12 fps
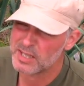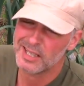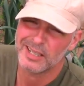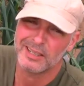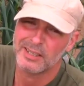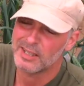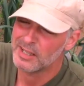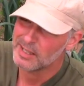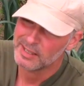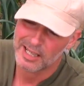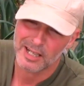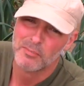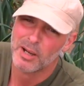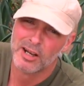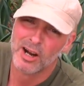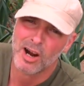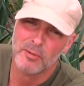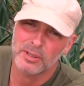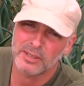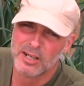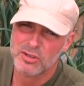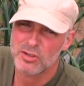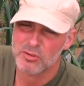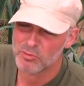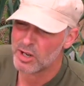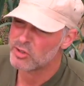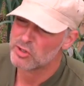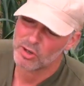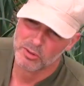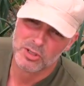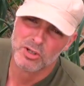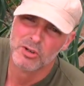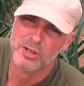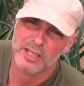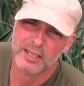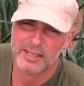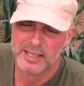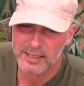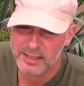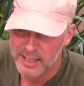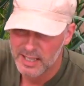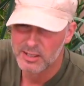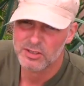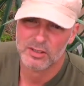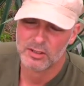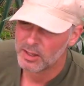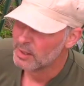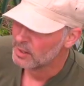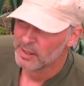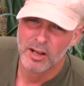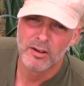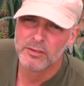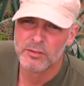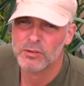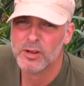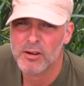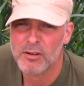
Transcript: bin and getting my carbon nitrogen ratio and turning it and getting the heat. I don't have to frig